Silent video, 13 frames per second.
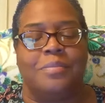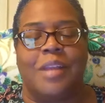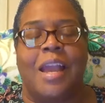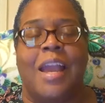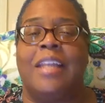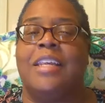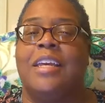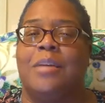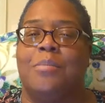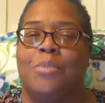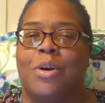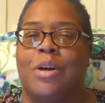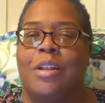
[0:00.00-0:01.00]
I had to get
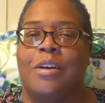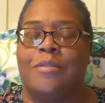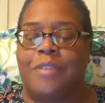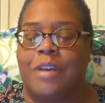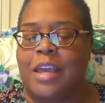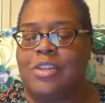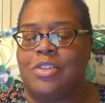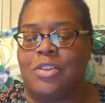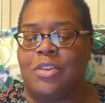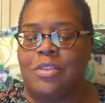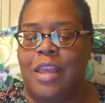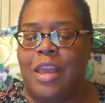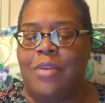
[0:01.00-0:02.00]
more clarification
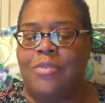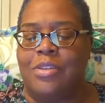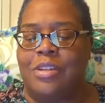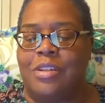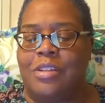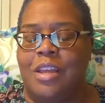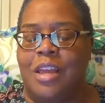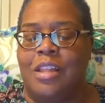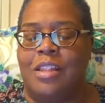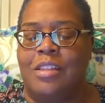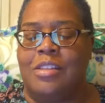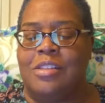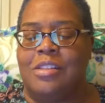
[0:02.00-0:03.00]
on that one, and,
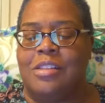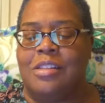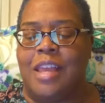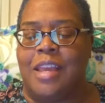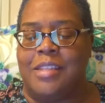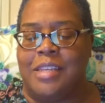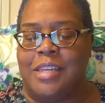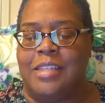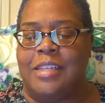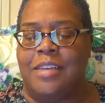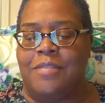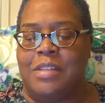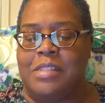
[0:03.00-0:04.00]
and they did
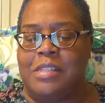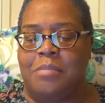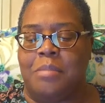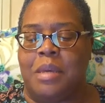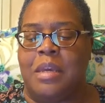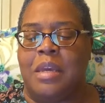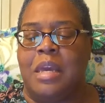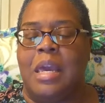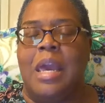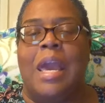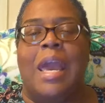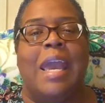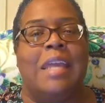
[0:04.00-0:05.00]
give it to me
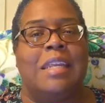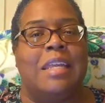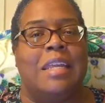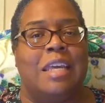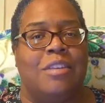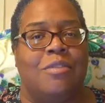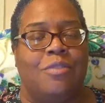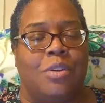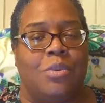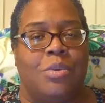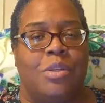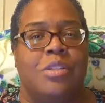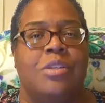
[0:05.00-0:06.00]
and an
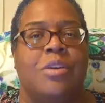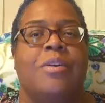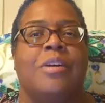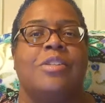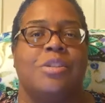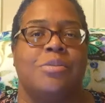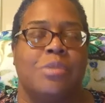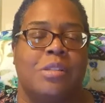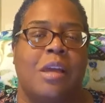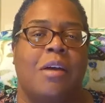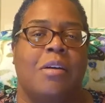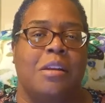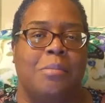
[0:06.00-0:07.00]
influencer, and she was
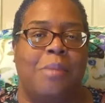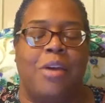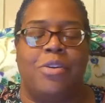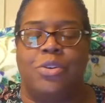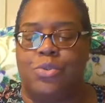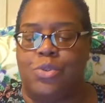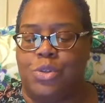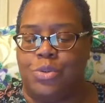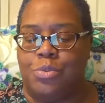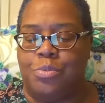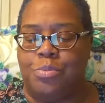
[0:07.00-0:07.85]
talking about YouTube.